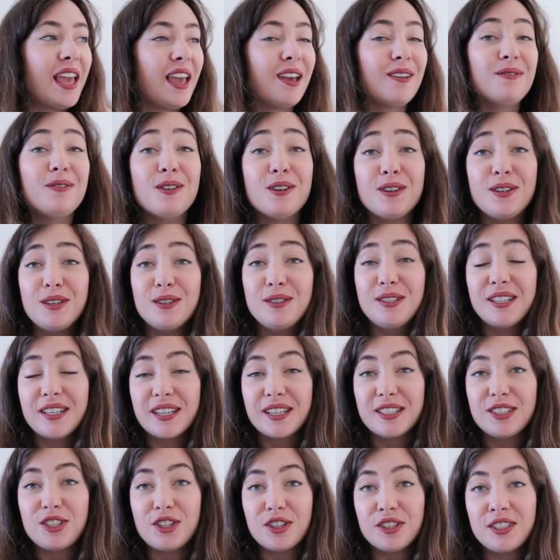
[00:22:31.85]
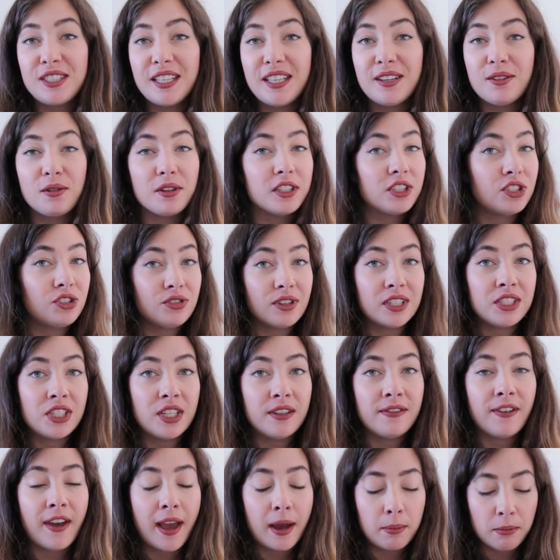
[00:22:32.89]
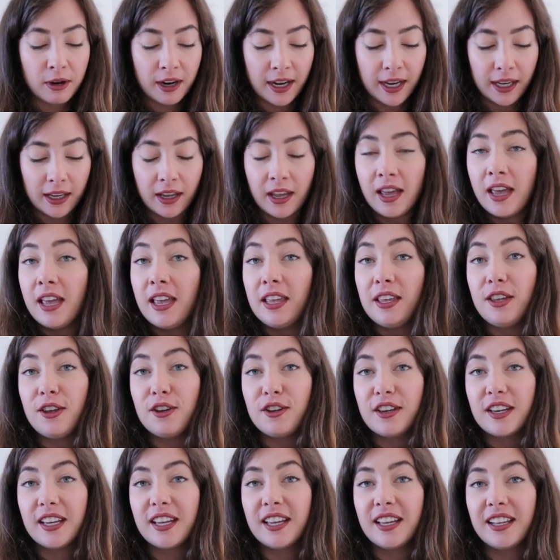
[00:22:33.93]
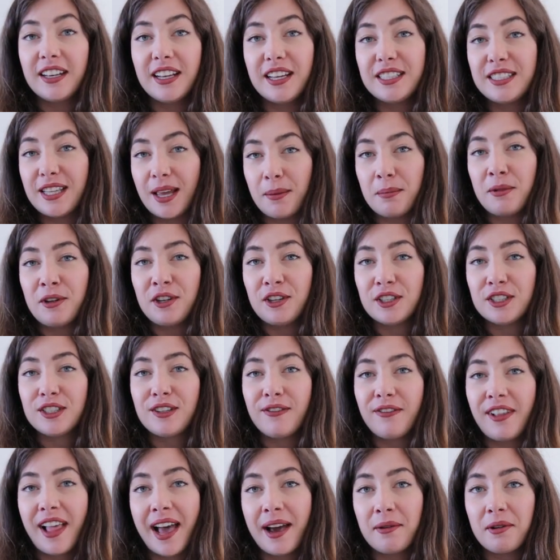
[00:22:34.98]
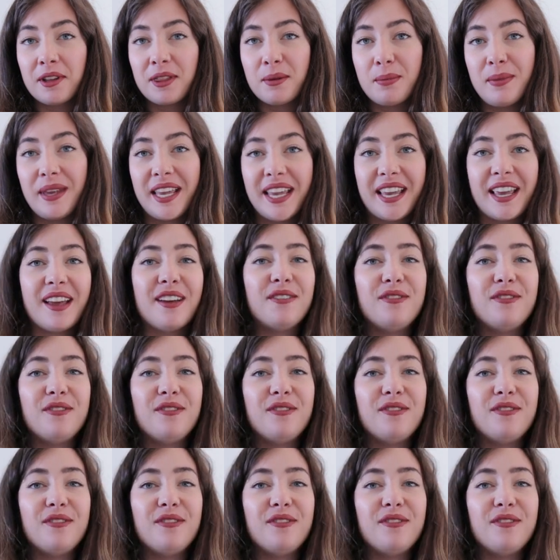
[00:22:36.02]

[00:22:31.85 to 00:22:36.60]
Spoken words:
if you're using a jersey or stretchy fabric, you can assemble yours flat with me.